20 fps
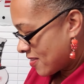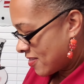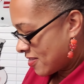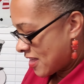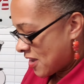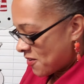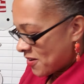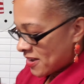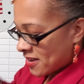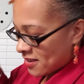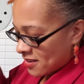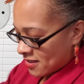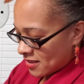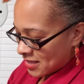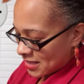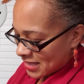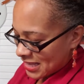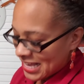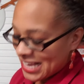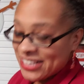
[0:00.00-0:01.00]
They're
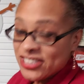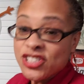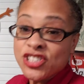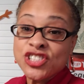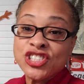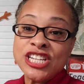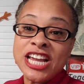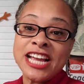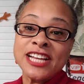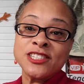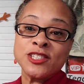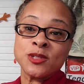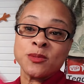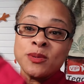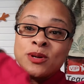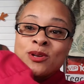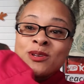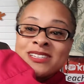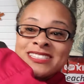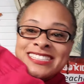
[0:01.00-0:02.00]

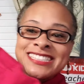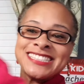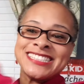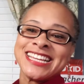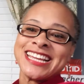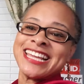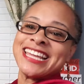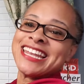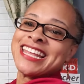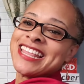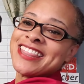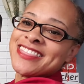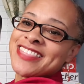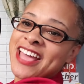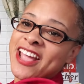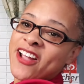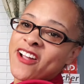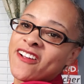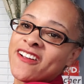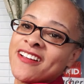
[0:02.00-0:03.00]
interchangeable. Stick it in
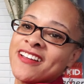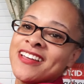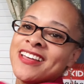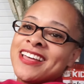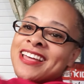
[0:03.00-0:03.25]
there.